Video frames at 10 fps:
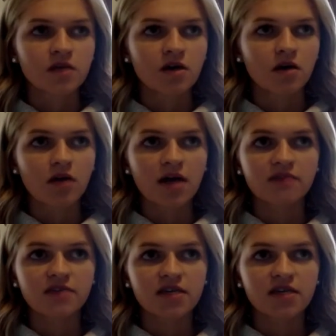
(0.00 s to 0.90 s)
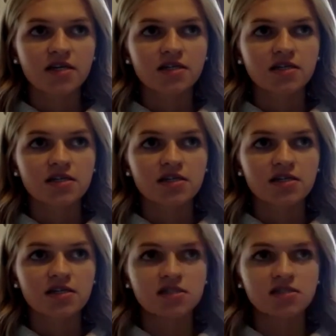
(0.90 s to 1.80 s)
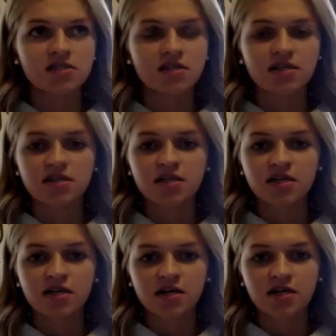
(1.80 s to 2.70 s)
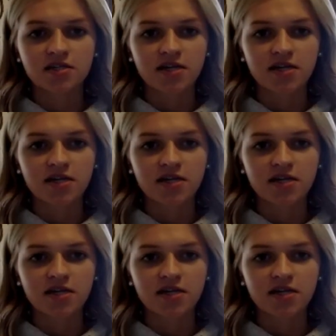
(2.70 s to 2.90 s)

a lot of it is getting data,